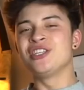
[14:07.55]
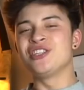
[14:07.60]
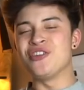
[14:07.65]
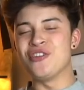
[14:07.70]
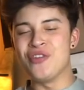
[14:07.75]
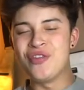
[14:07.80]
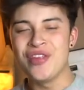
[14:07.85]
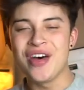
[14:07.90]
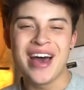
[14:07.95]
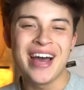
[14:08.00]

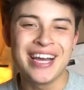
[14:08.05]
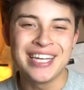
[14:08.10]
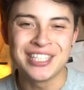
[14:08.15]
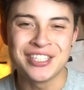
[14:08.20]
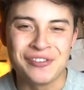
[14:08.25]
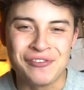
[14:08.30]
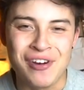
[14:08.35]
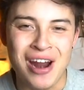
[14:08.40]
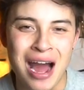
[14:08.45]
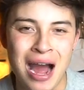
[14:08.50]
So that is
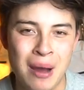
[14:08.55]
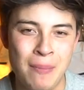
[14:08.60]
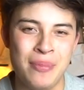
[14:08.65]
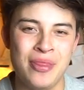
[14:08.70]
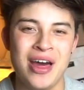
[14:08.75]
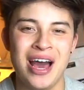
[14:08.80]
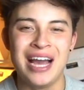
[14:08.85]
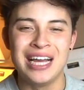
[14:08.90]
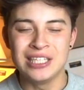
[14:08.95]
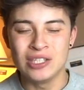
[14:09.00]
a wrap.
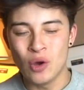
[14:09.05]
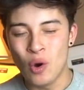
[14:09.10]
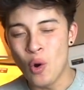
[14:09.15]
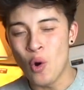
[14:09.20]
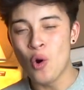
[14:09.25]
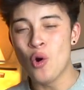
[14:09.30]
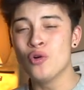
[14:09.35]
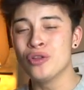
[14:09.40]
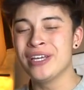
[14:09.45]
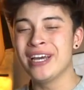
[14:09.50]
That is
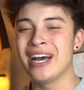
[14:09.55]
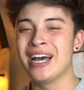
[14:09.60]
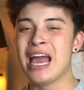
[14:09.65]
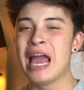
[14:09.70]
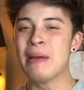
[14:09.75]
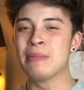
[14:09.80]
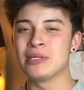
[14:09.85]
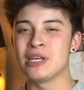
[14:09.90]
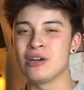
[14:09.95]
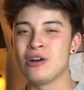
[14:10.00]
all the
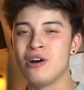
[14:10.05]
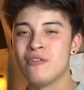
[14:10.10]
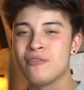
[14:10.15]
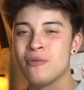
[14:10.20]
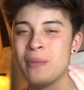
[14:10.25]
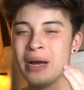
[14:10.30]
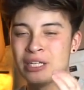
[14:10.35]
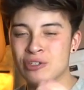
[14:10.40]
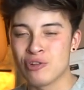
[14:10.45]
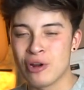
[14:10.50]
items I got
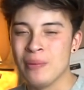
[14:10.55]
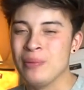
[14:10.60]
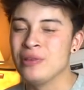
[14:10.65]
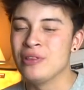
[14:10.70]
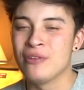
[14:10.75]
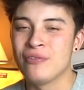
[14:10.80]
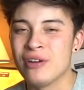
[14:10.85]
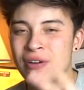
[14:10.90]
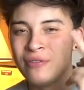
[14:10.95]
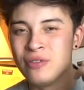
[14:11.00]
from my trip to
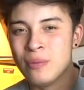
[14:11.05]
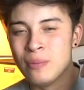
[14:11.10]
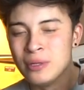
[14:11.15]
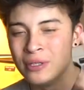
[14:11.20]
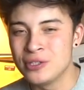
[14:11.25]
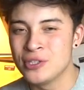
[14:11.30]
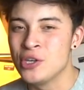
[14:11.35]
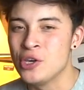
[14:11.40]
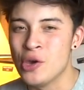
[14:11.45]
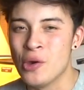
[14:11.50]
the thrift number
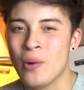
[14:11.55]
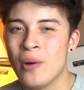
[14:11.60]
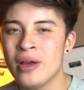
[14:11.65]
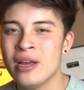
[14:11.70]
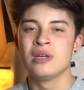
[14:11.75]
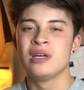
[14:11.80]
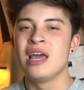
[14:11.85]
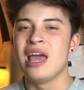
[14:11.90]
two.